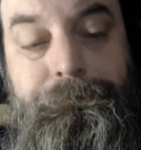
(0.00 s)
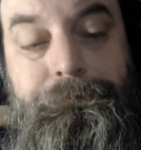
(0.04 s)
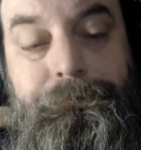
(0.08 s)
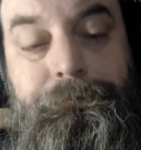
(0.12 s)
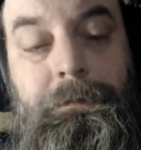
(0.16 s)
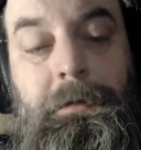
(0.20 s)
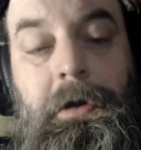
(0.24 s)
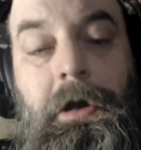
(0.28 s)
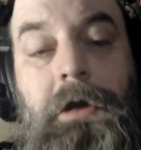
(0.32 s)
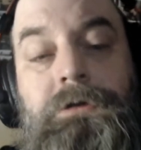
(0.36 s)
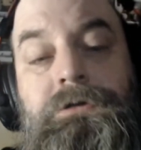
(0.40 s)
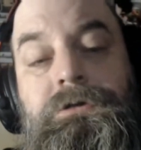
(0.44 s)

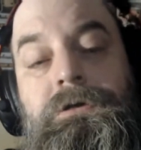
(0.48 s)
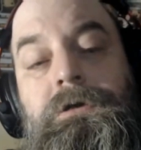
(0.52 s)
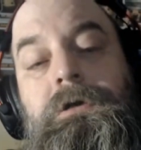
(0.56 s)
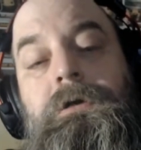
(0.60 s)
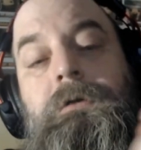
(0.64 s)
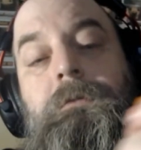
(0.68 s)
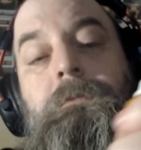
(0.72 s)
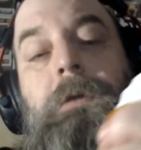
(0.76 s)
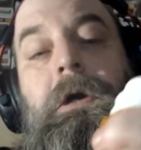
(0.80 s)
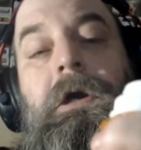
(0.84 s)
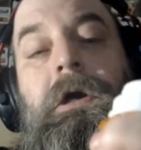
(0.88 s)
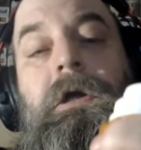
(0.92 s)
Actually, the
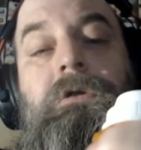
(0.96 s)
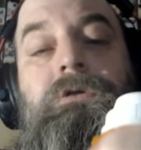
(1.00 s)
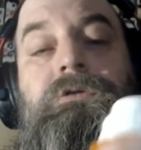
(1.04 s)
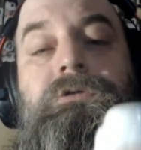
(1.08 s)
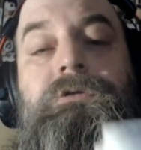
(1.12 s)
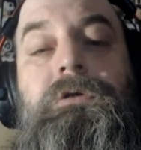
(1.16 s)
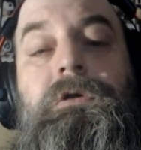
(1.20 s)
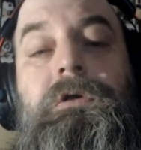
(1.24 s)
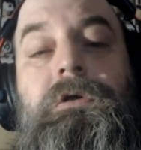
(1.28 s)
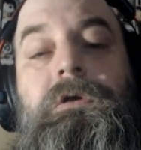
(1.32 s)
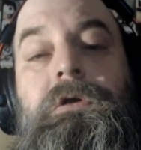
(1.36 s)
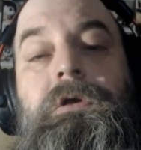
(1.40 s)
bottle's
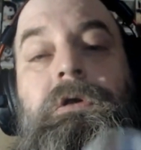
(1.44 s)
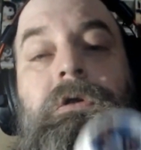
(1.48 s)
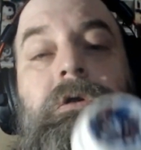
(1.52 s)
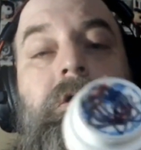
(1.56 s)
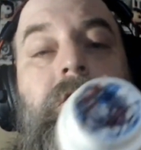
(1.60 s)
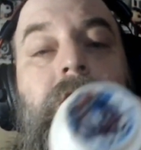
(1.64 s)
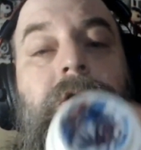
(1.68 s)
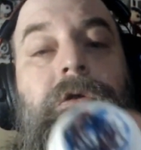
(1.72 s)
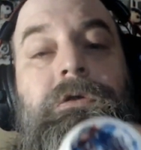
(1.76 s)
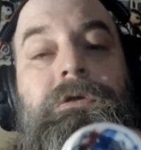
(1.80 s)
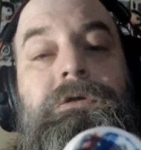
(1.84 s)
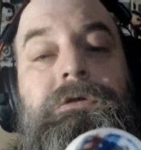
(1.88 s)
right here. You
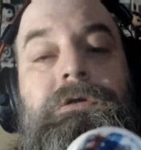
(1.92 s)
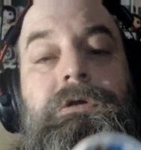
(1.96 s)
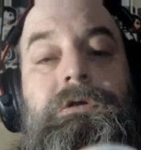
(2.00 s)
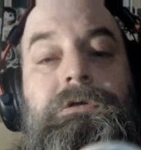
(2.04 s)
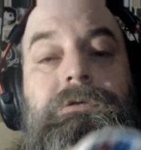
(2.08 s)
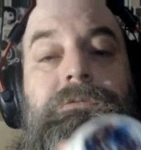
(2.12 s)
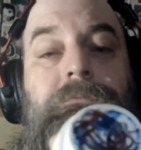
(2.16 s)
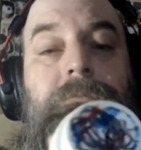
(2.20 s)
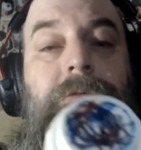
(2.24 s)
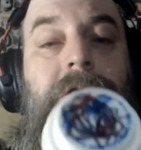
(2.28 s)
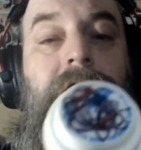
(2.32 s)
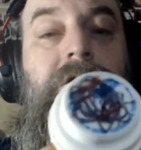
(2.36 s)
can see it's
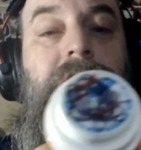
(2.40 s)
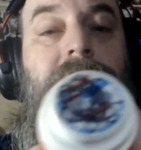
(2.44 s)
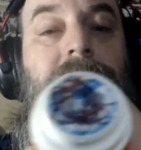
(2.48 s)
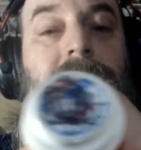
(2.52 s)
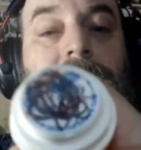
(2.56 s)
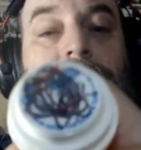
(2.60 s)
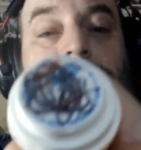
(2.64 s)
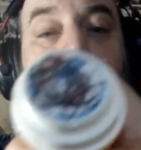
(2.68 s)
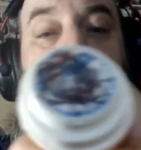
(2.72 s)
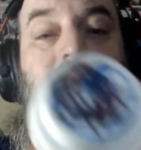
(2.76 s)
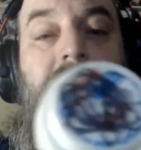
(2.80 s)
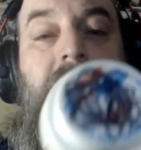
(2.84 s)
marked on
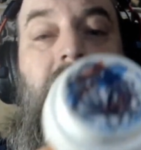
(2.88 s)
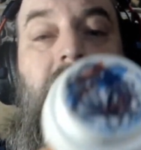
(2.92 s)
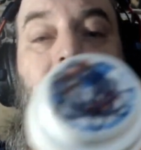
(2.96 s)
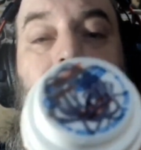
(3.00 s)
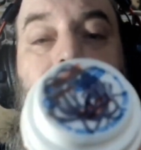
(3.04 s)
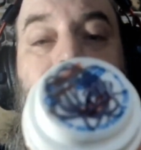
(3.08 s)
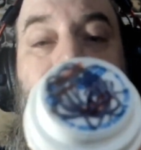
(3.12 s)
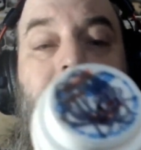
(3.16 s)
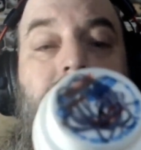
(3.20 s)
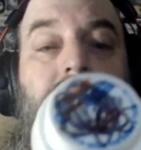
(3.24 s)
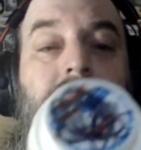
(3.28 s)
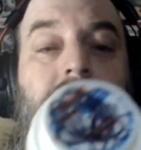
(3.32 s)
the top,
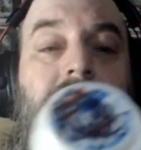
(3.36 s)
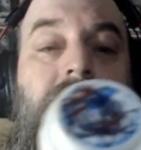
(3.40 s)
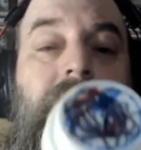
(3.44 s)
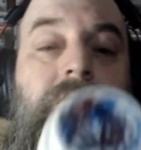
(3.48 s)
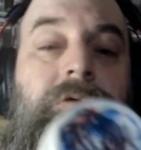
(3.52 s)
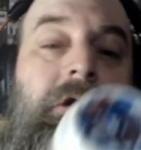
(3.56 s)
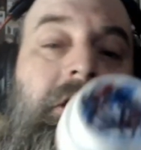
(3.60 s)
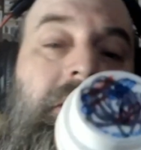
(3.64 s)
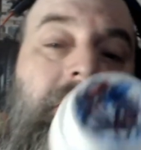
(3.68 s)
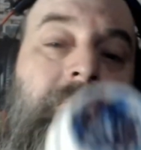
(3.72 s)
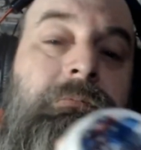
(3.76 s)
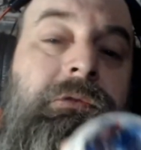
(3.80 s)
so I do
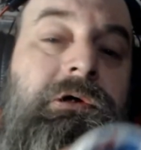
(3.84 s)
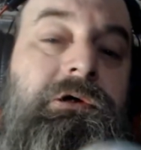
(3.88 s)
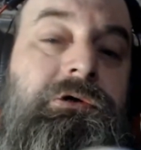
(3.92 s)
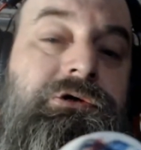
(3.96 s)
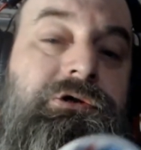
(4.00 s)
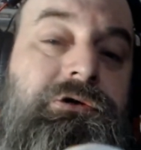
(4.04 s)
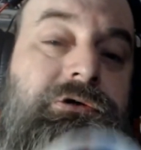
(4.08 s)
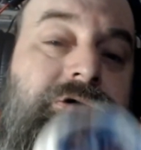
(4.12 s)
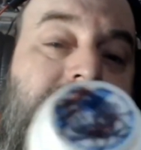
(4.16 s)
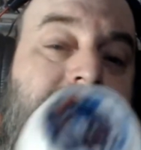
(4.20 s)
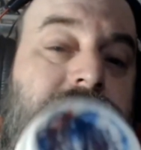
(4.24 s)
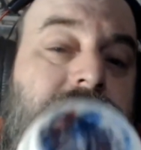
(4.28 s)
not mix
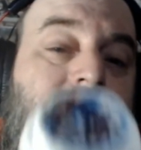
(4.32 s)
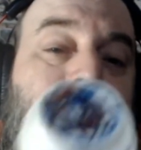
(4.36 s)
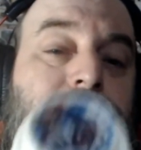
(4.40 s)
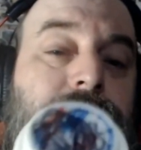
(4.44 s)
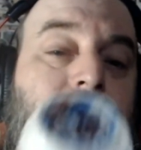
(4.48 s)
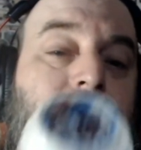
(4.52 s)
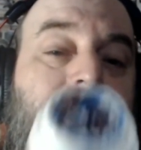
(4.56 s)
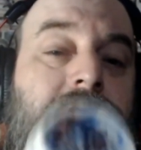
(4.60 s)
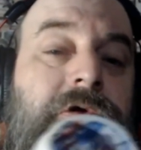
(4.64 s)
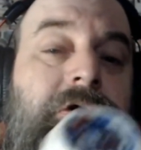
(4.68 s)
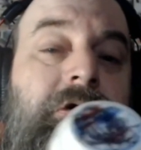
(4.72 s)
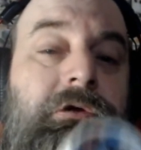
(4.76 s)
this up with
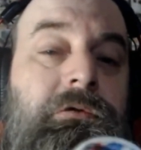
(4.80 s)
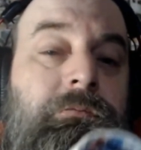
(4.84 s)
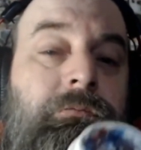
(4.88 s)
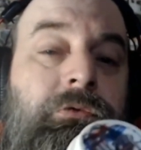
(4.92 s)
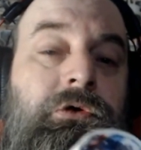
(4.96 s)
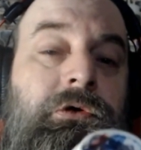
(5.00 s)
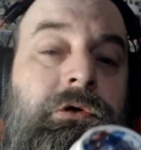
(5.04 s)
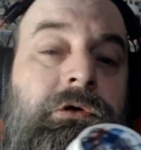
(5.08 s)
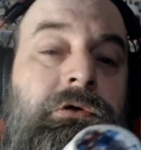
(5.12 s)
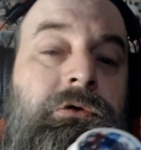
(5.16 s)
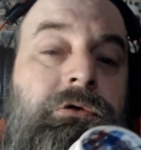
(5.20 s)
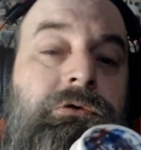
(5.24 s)
anyone
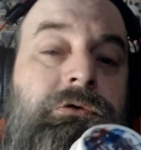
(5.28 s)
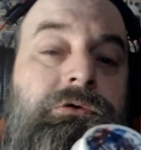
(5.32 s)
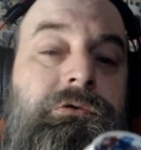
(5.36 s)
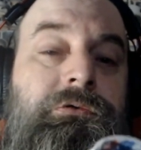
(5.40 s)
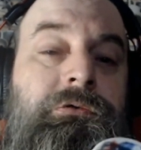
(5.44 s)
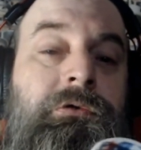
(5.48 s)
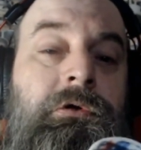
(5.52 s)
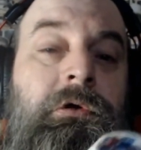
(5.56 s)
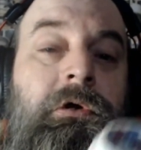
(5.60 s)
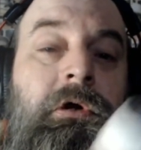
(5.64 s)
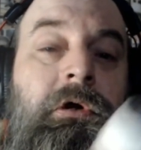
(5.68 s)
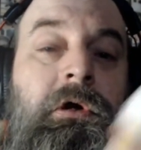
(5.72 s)
else.
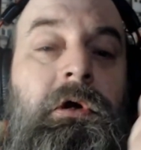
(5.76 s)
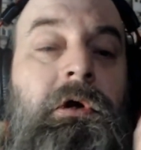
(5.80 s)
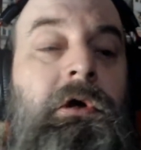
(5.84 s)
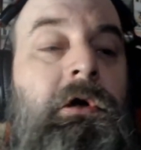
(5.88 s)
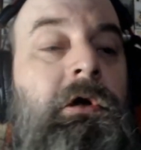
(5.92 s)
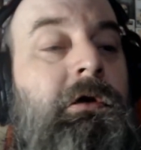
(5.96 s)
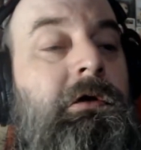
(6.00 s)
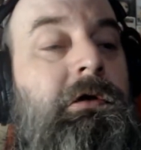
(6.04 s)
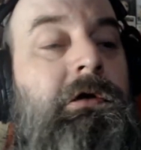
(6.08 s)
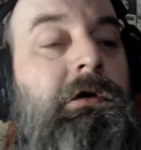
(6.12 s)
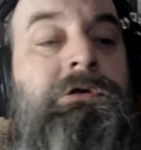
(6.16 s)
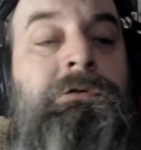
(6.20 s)

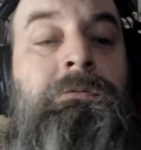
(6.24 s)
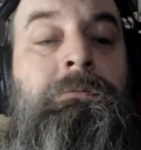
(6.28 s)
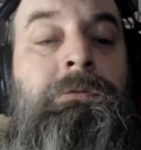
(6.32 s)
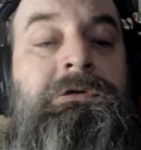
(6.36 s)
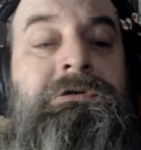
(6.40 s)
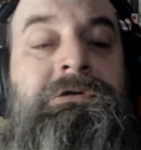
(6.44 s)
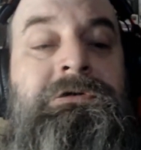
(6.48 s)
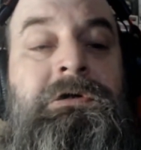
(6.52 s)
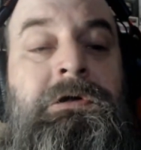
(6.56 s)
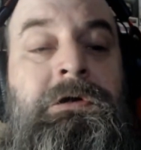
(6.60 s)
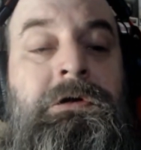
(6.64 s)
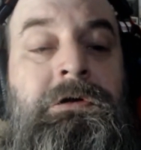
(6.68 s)
These are my
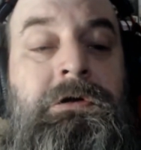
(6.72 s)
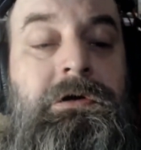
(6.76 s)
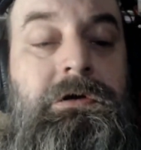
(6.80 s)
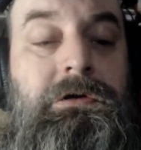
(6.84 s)
Xanax.